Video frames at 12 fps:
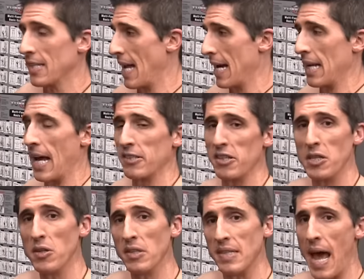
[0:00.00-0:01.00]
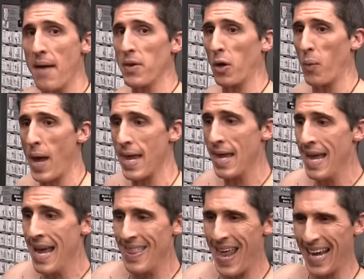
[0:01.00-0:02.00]
because I can actually use the heavier weight
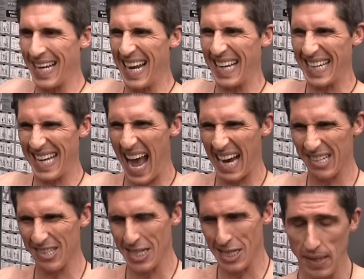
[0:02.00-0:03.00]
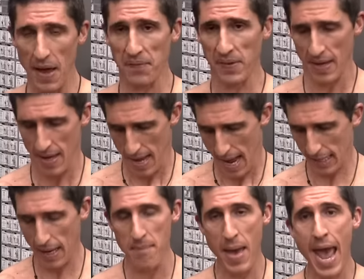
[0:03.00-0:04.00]
that I can actually lift
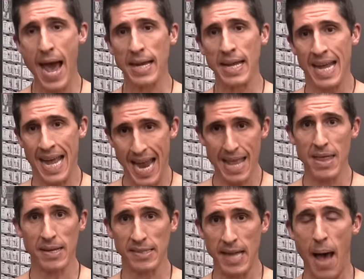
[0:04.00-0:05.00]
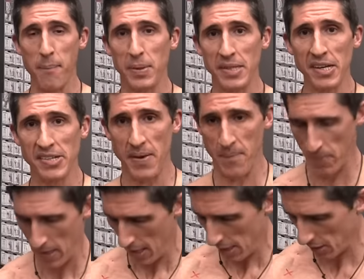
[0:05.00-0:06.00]
and command in this top position.
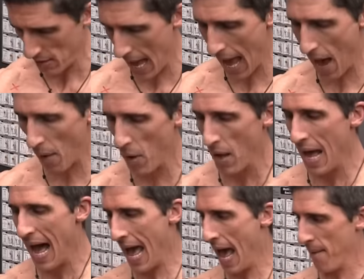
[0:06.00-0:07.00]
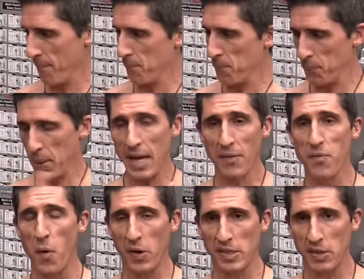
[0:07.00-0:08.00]
So now I have peak
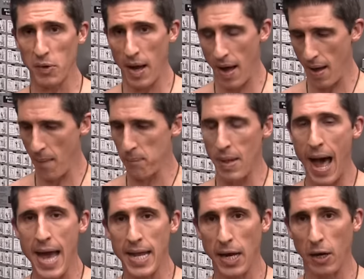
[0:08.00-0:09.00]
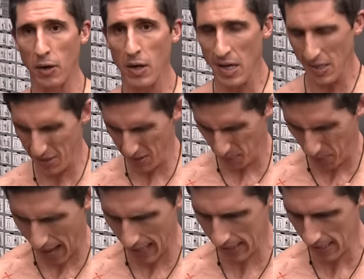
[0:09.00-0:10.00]
force uh, applied here to the
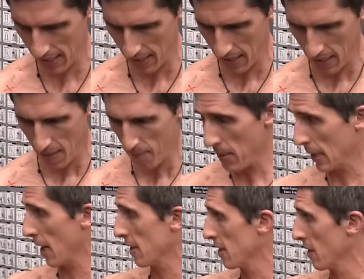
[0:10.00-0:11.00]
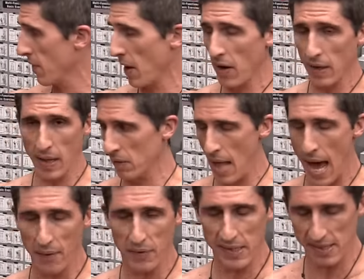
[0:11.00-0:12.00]
pec because of the varying
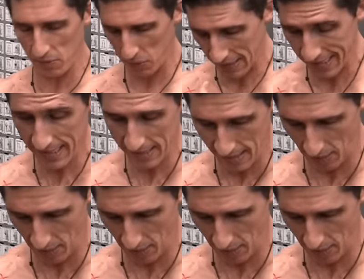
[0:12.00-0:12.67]
line of resistance